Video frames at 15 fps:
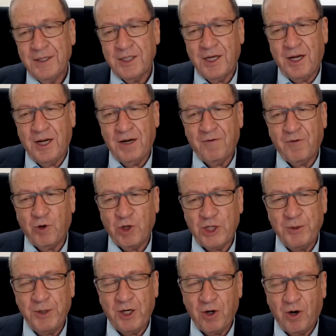So
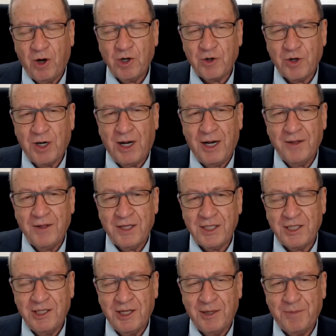unfortunately, we can't rely on
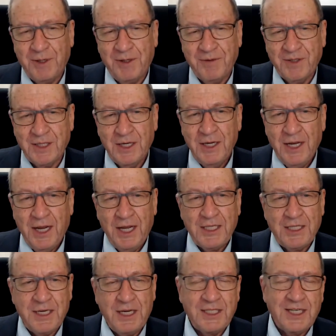those seroprevalence.
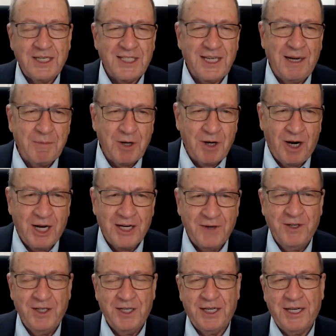It's some kind
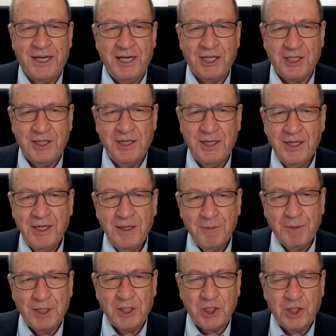of indication,
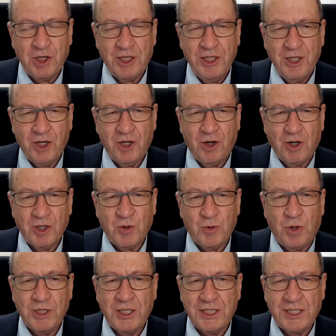but it's certainly you can't
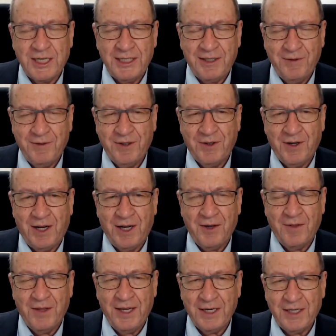quantitatively rely
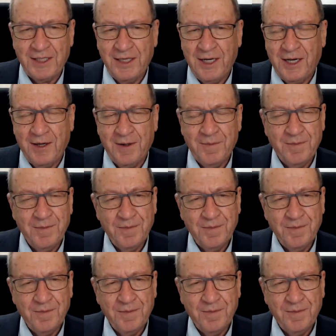on that, no.